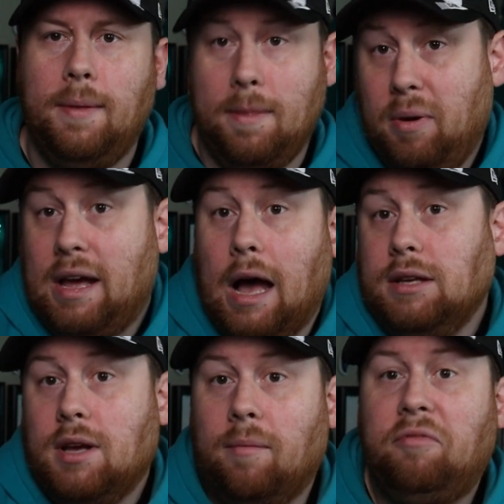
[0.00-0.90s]
the big
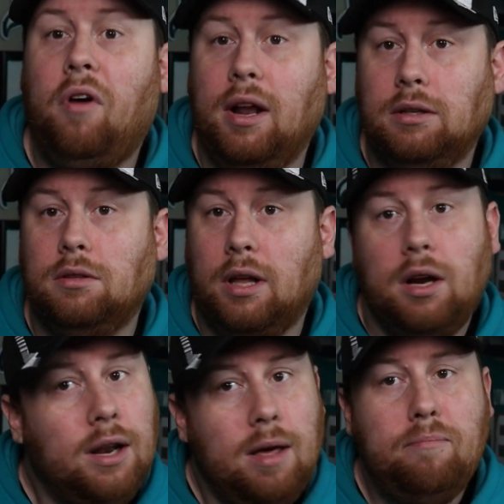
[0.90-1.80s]
guys up front. They're
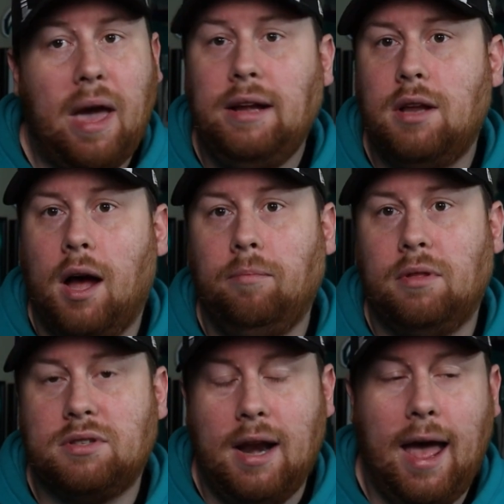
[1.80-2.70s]
going to get banged up.
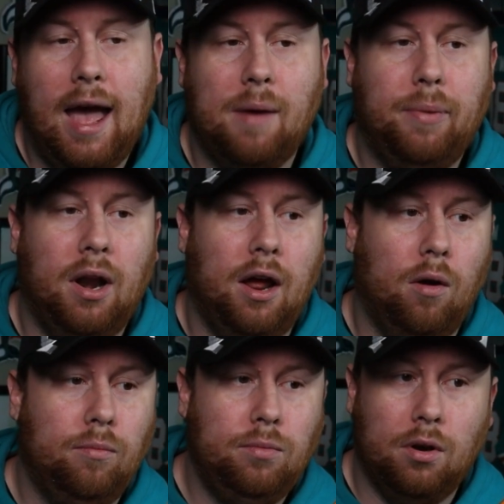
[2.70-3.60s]
It's going to happen. I
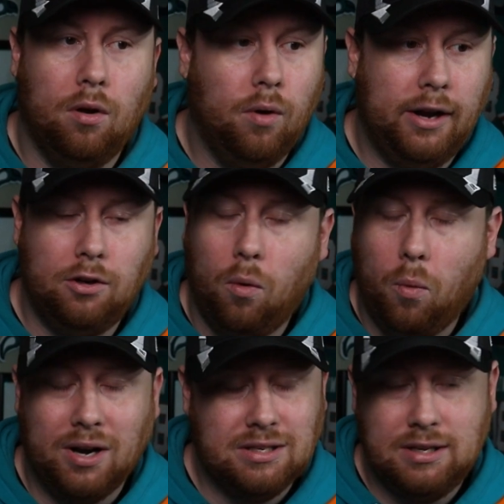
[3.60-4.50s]
hope, you know, I don't
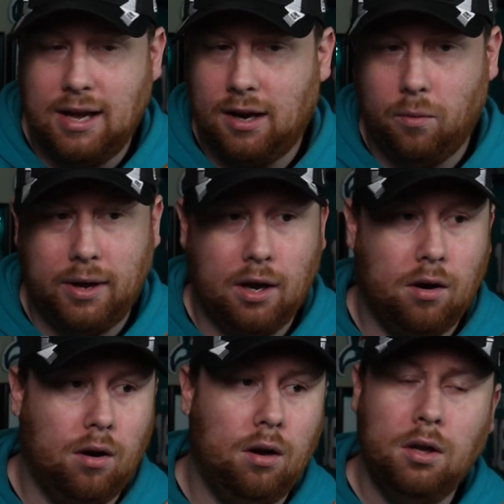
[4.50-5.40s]
want to see anyone get
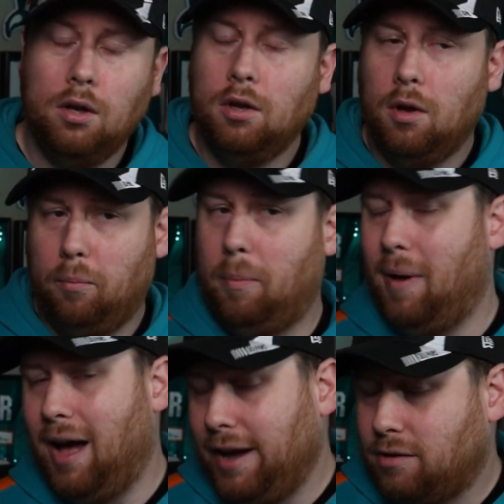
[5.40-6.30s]
hurt. But
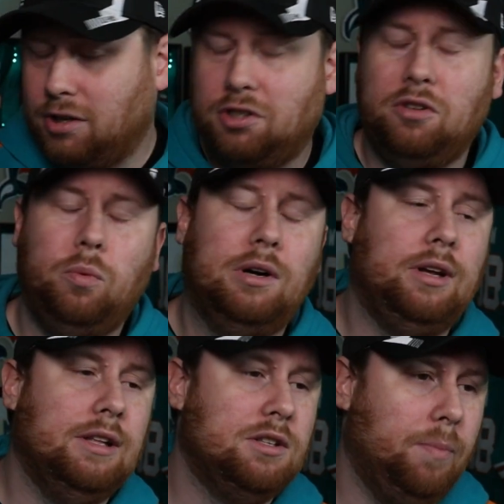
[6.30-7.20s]
behind Christian
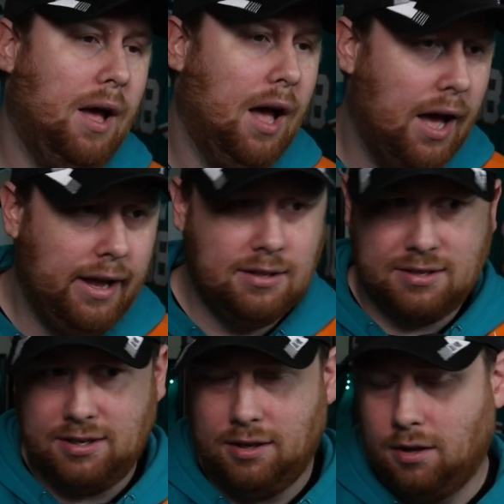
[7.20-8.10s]
Wilkins, behind
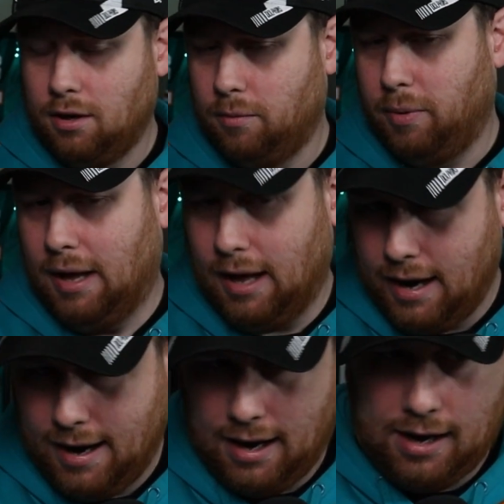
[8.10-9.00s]
Sealer,
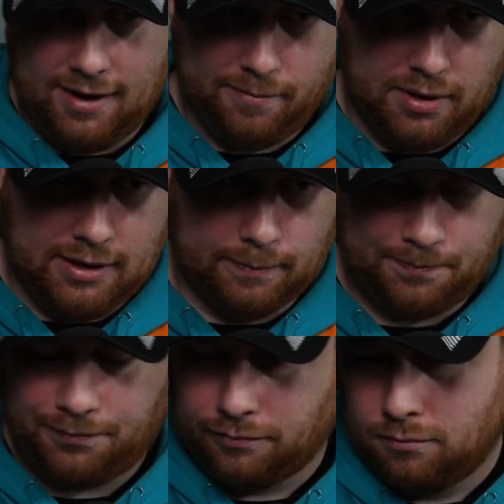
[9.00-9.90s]
behind Agba,
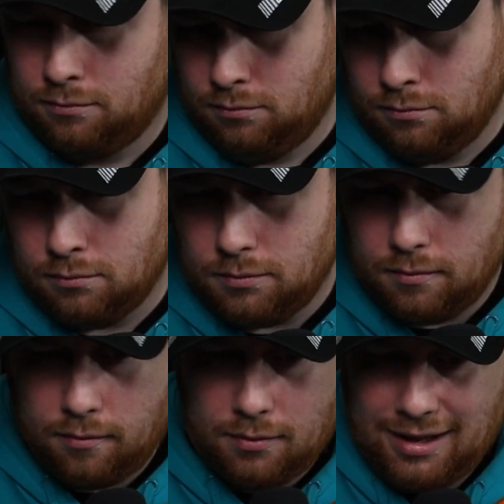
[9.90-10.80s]

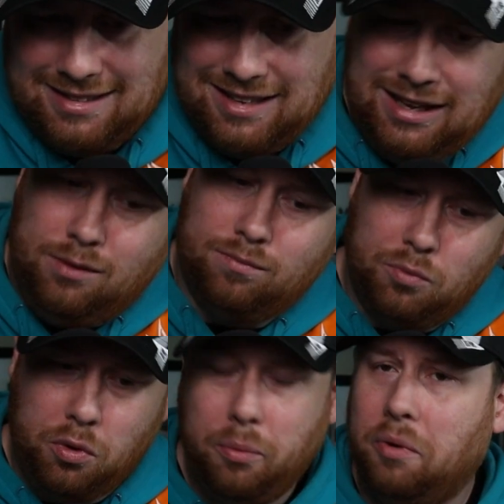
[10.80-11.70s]
it's like,
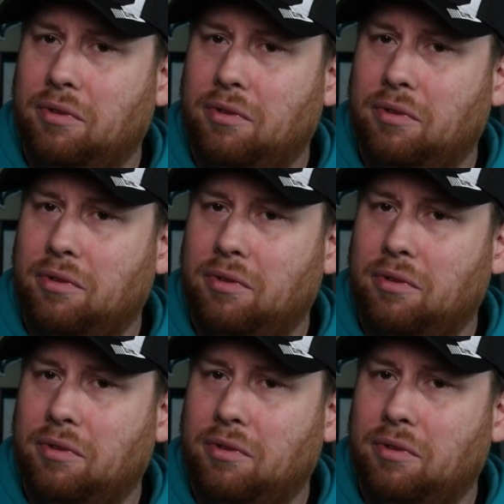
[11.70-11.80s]
who do we